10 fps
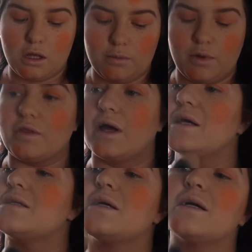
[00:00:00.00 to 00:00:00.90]
but that
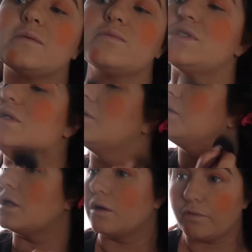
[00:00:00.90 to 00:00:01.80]
is
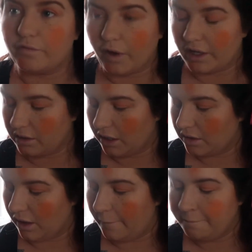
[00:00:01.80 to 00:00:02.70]
absolutely fine like
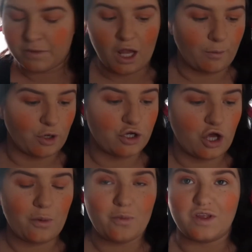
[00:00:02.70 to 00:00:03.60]
that. I'm going to
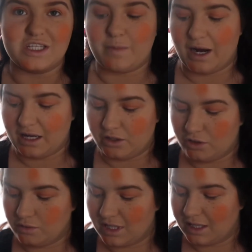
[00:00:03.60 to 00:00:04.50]
go in with this palette and
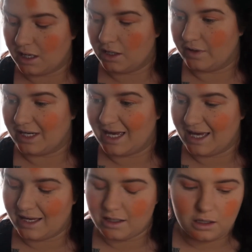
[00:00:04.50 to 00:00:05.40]
use a colour in
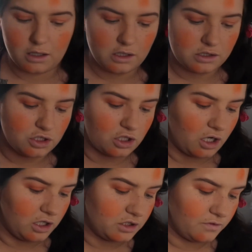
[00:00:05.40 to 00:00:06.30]
here to
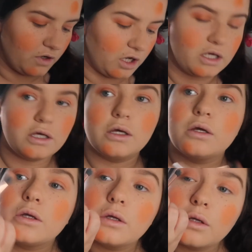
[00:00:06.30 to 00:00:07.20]
kind of like
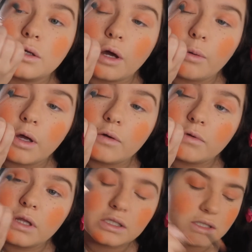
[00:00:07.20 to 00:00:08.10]
go over
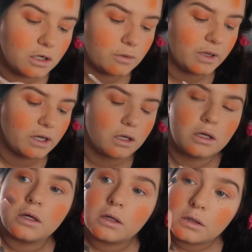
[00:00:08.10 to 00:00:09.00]
this a little bit,
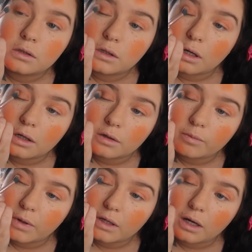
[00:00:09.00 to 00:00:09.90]
to kind of
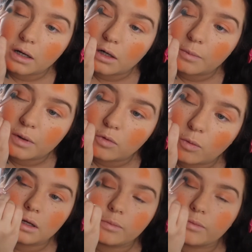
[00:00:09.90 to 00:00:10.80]
make it a little bit more
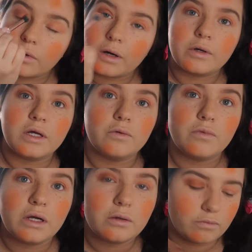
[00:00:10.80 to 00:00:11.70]
like a brownie
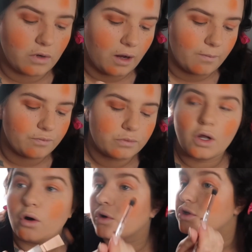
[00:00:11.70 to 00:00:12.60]

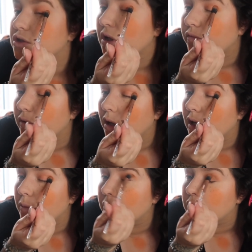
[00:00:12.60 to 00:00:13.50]
orange, because I feel
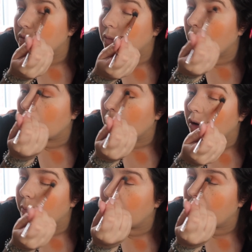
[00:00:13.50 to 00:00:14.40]
like it would just work a
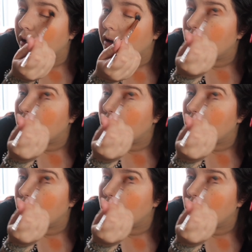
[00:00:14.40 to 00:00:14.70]
lot better